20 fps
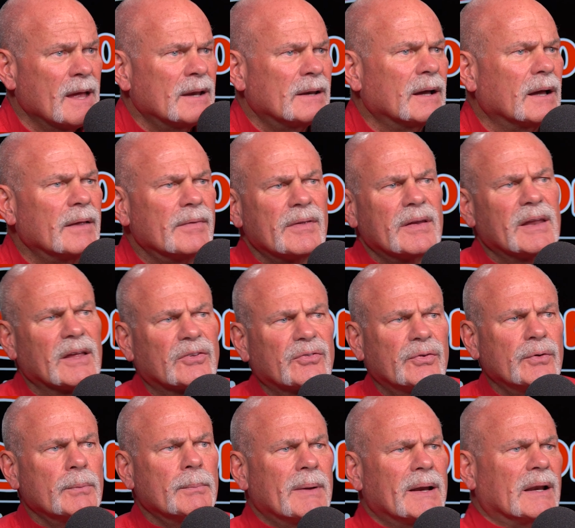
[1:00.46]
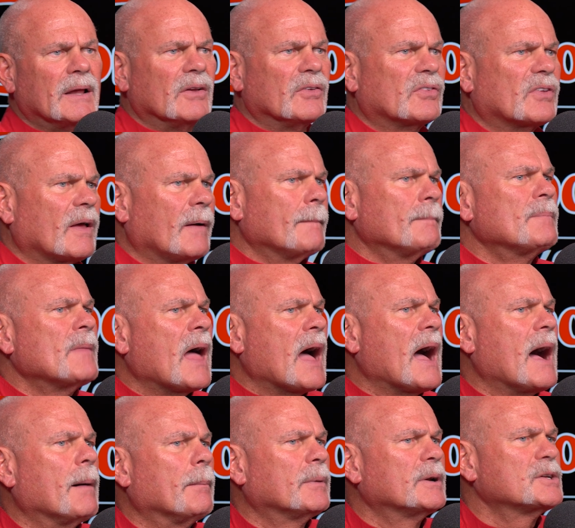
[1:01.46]
Now, in the next few minutes,
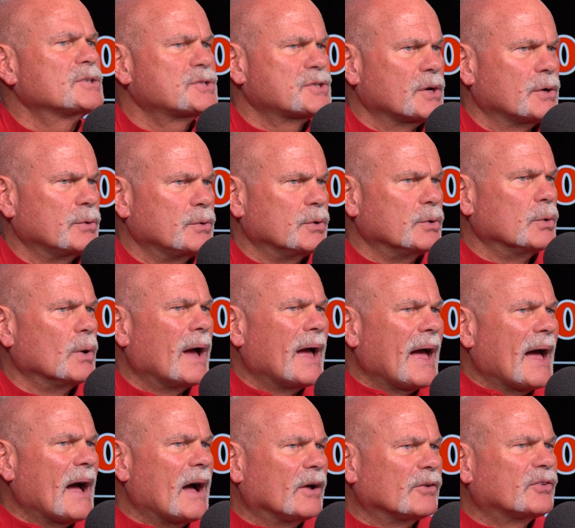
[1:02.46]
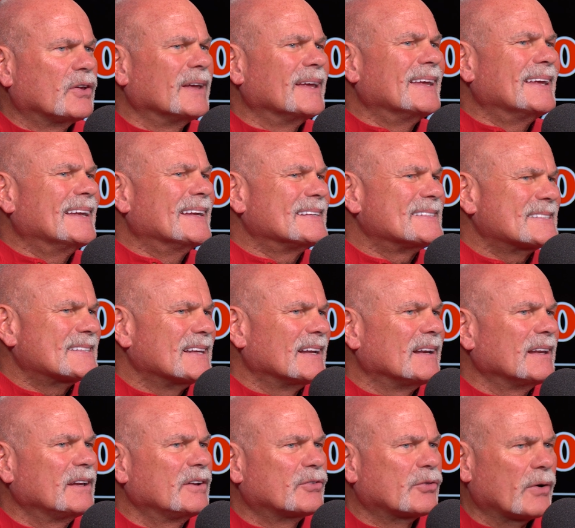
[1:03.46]
I'm going to show you how to
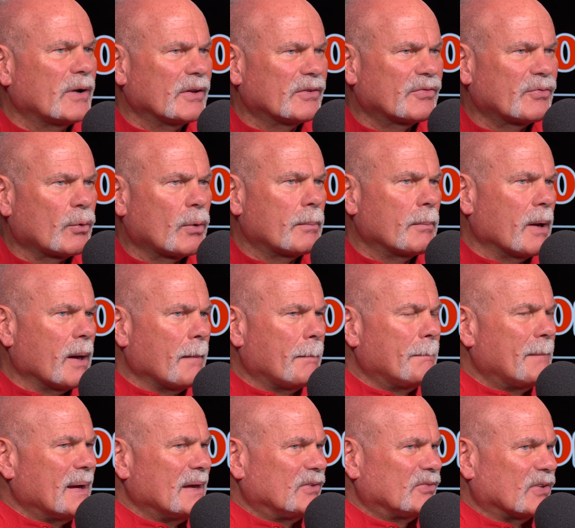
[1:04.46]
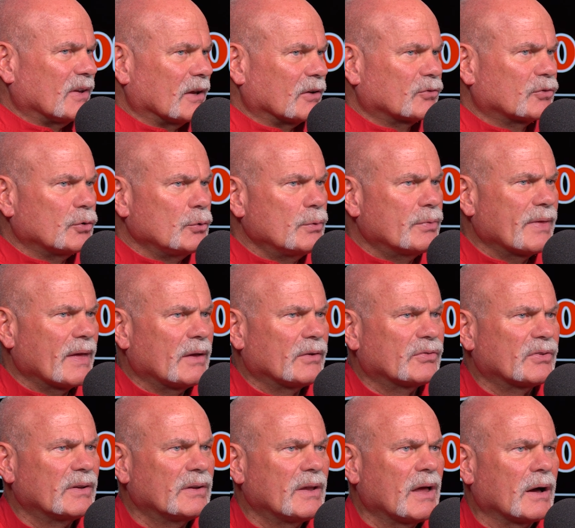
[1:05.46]
instantly transform a basic
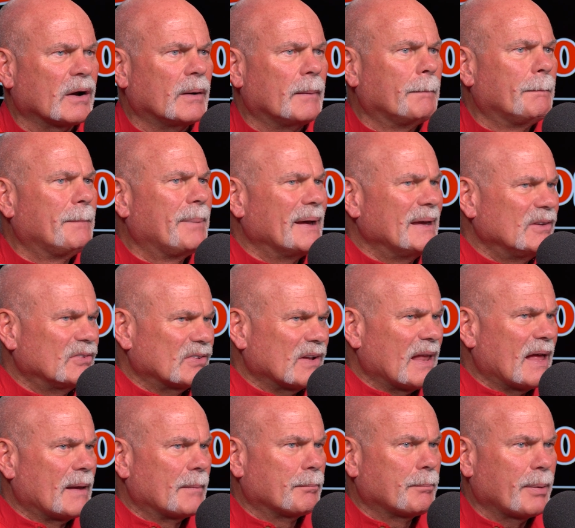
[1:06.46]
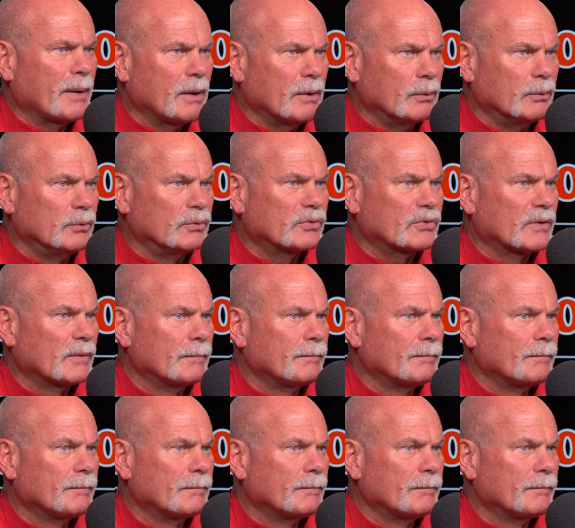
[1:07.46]
$2,000 baseline post